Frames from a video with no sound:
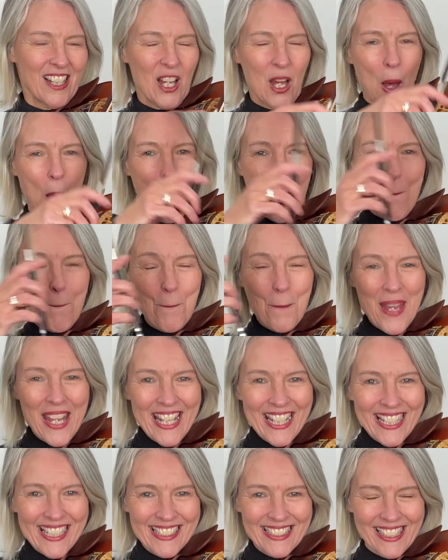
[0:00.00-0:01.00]

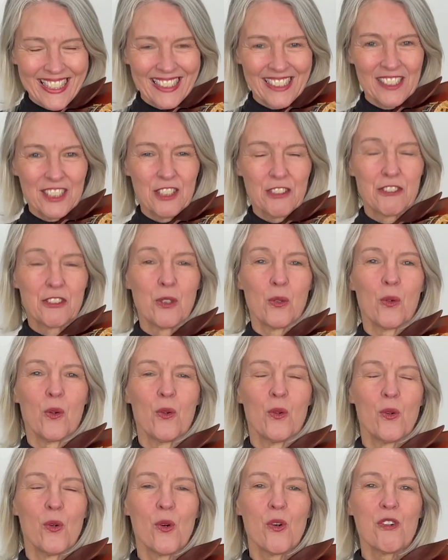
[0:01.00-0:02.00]
Amazing, and you've got
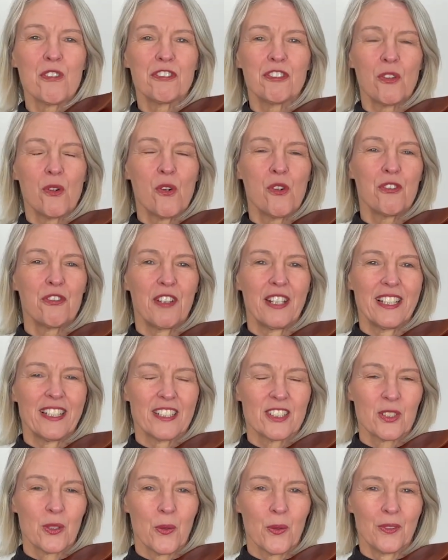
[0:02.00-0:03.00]
all 4
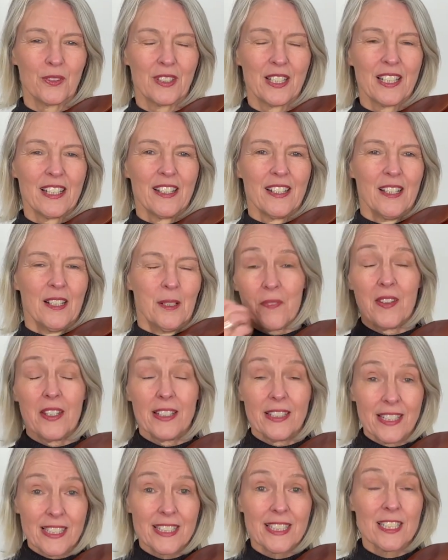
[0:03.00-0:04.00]
fingers on.
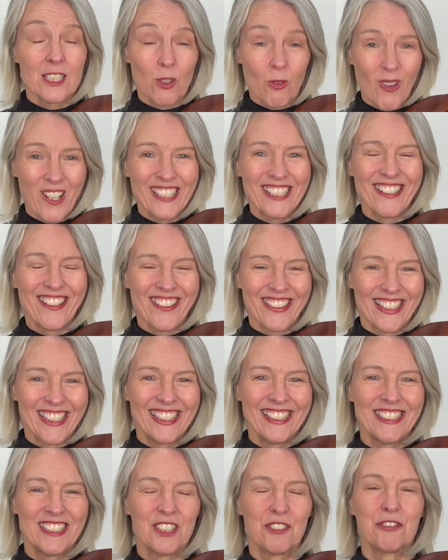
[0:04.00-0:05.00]
This is quite
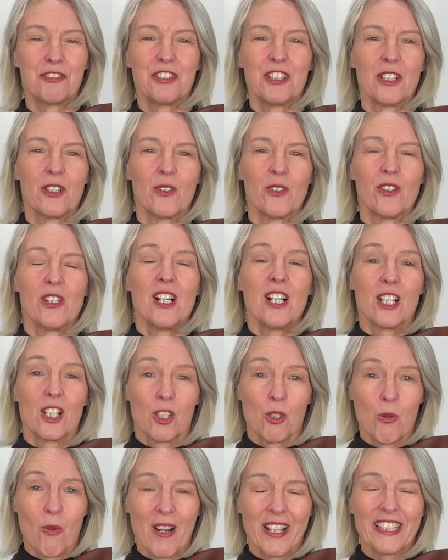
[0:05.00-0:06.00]
likely to feel
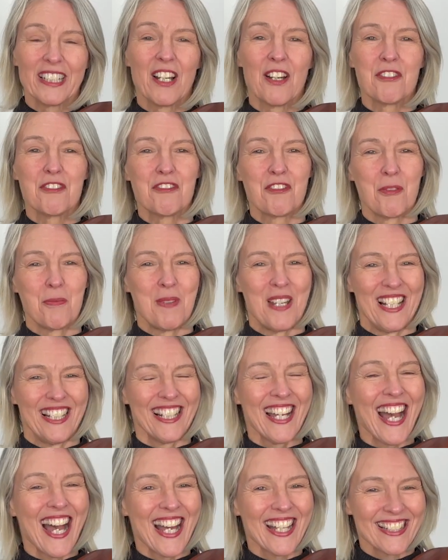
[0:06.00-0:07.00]
quite unfamiliar
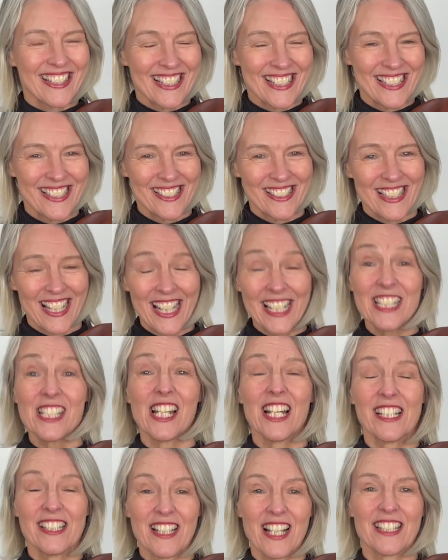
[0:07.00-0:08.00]
at this stage,
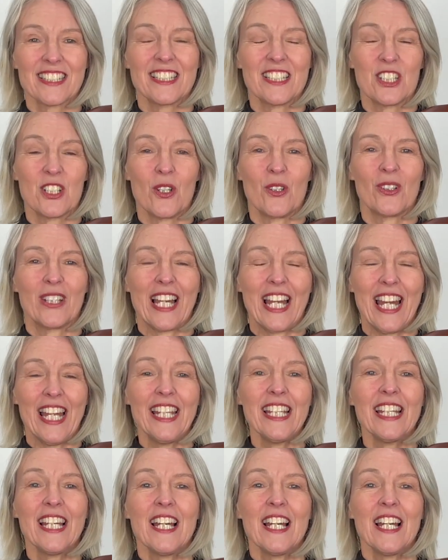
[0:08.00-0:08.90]
and that is okay.